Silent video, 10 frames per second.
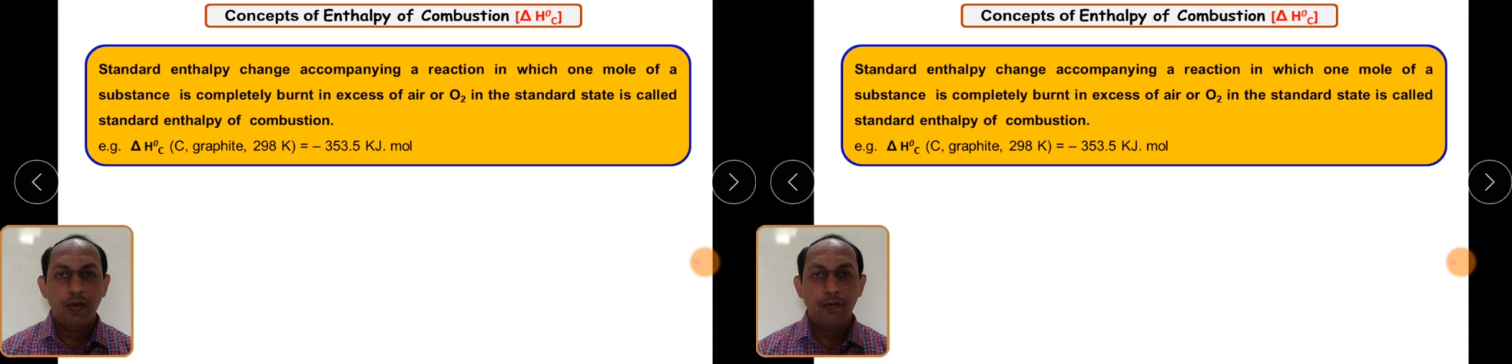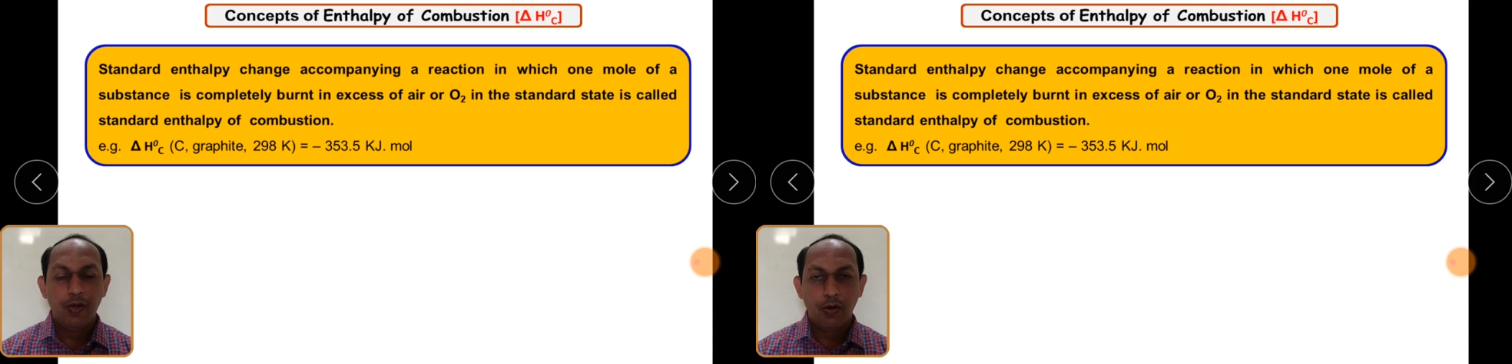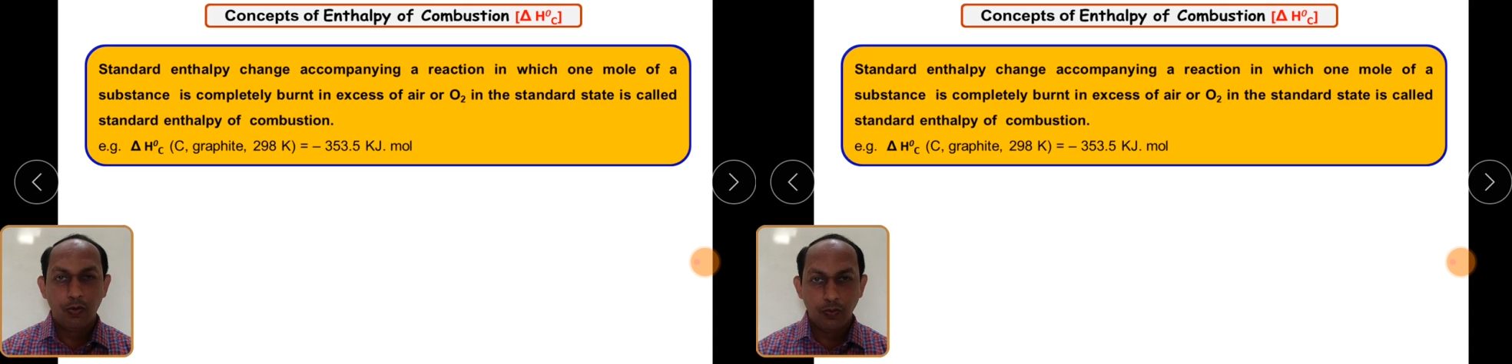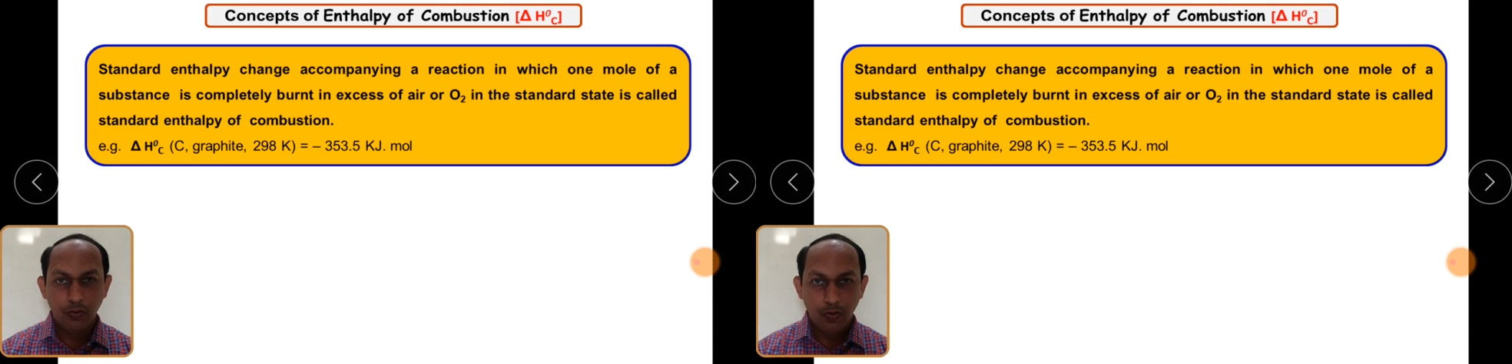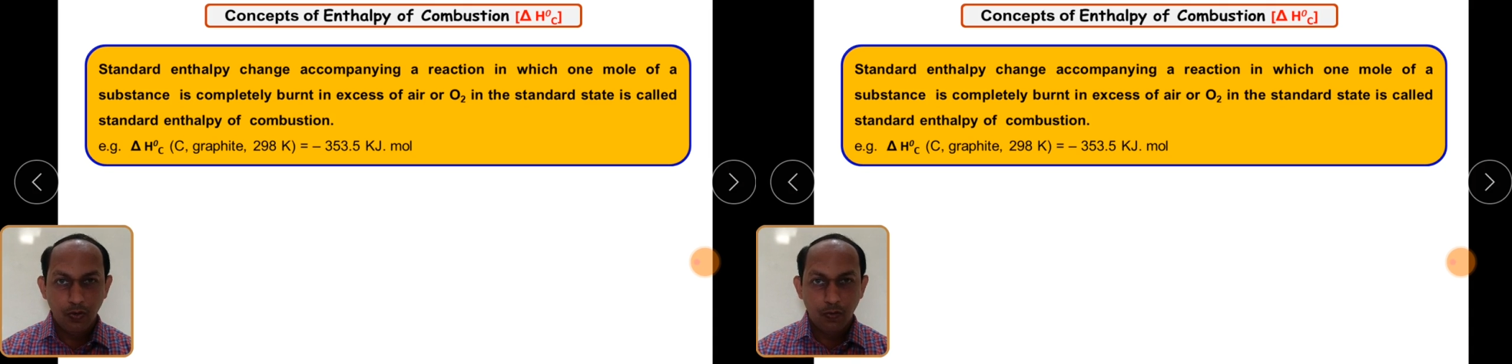we have
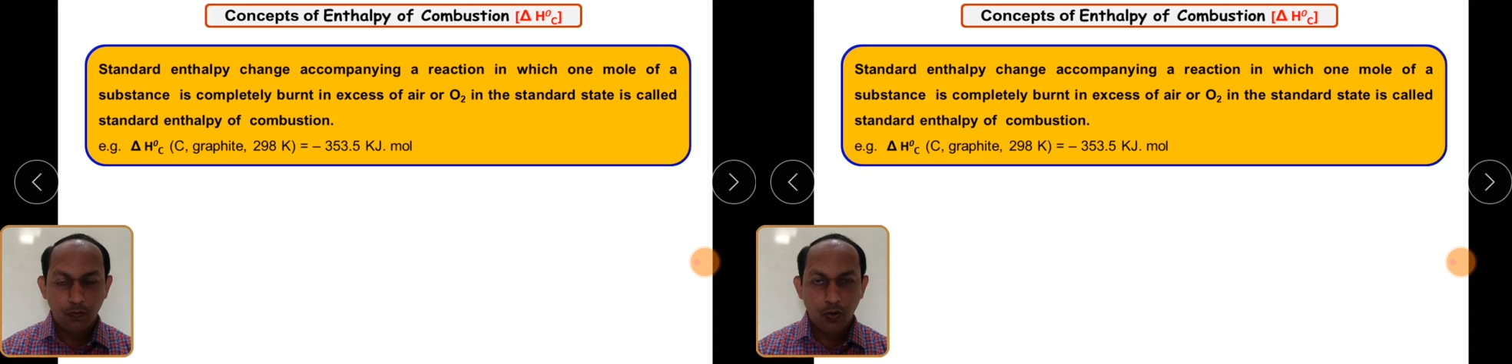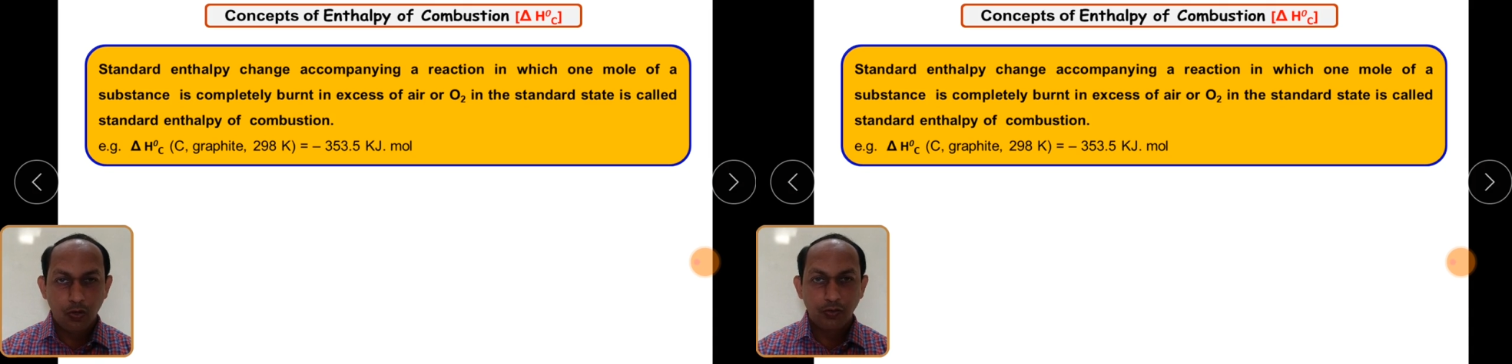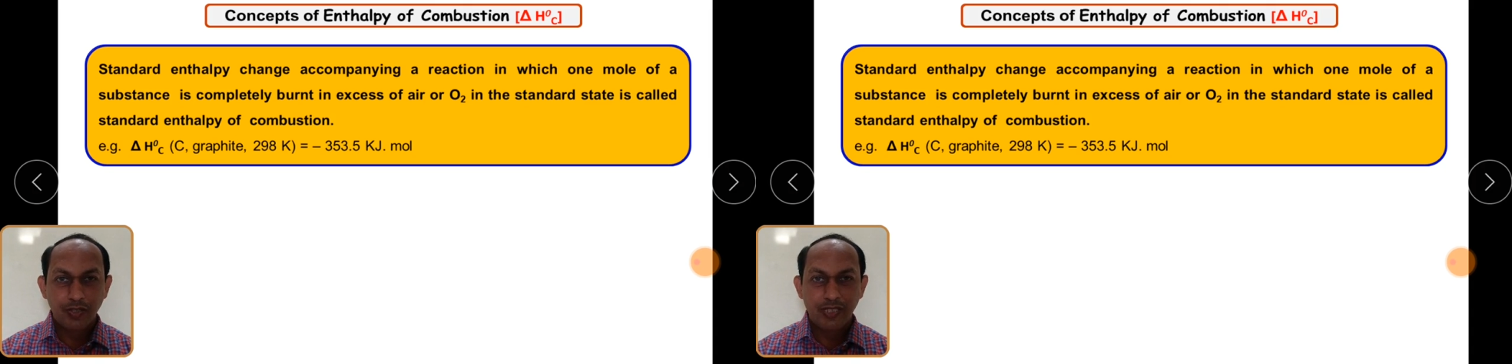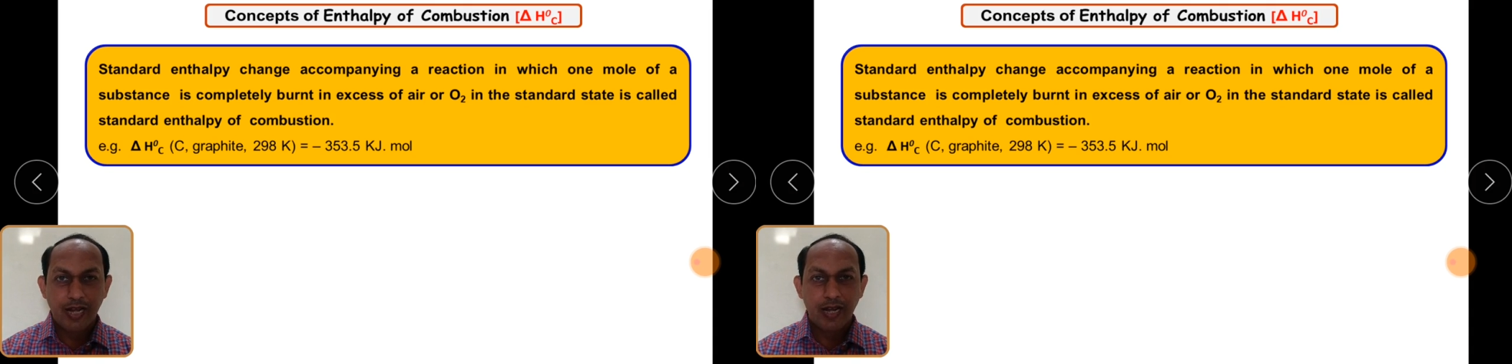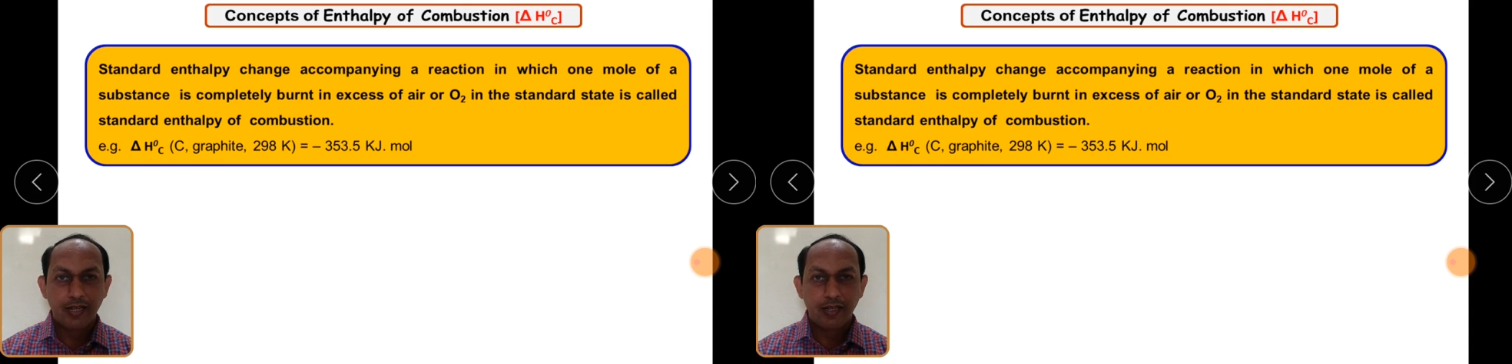to follow the
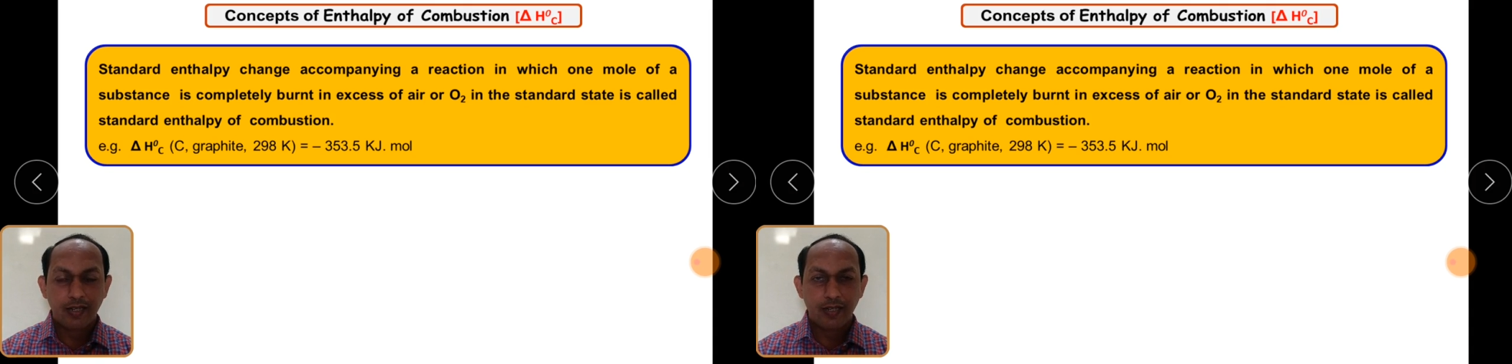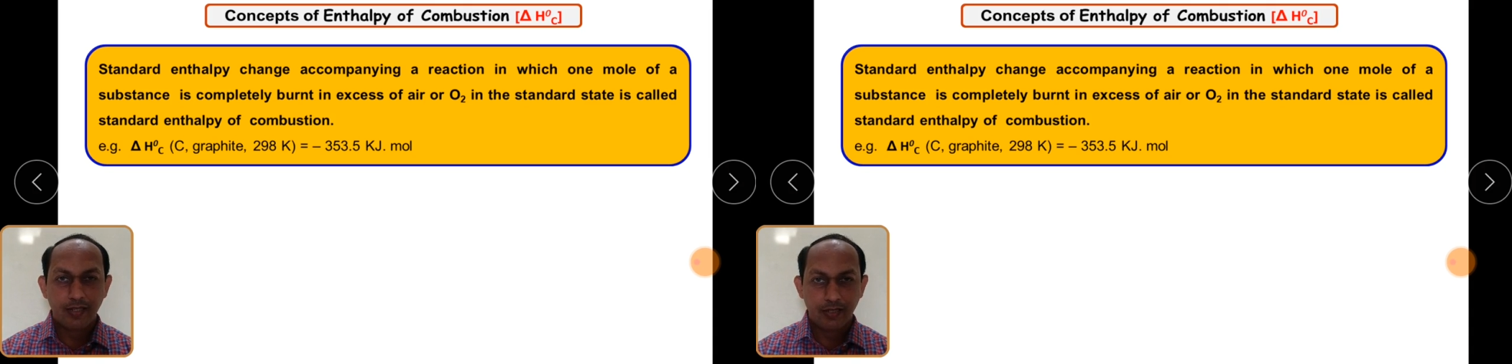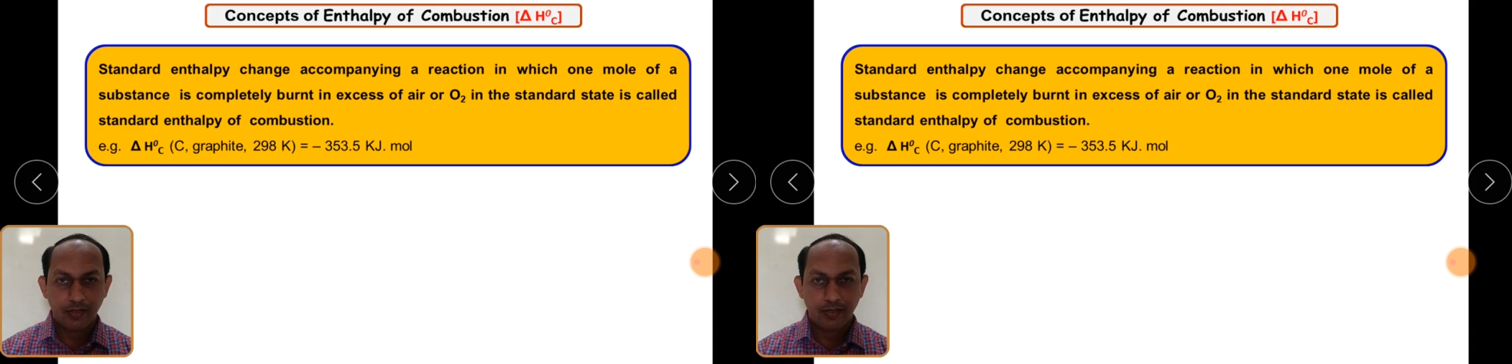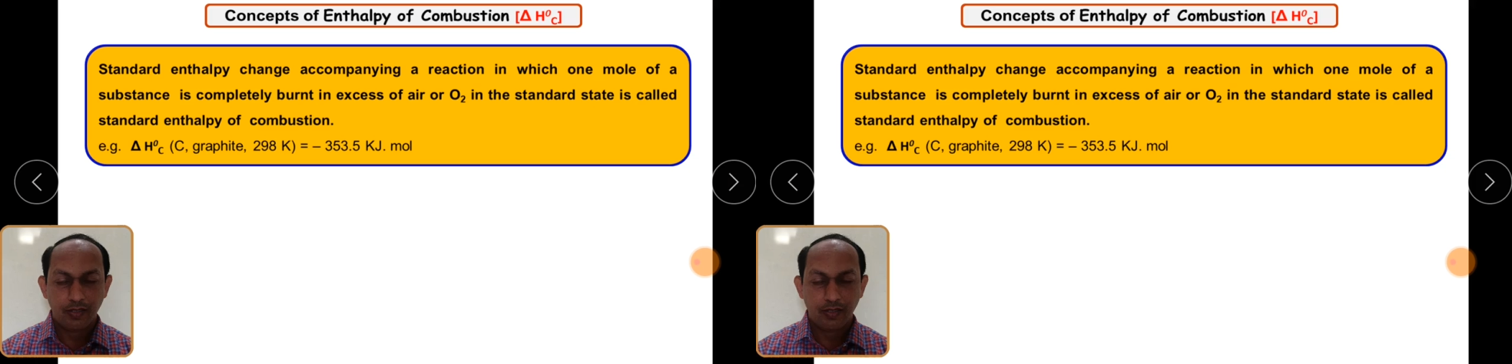standard condition.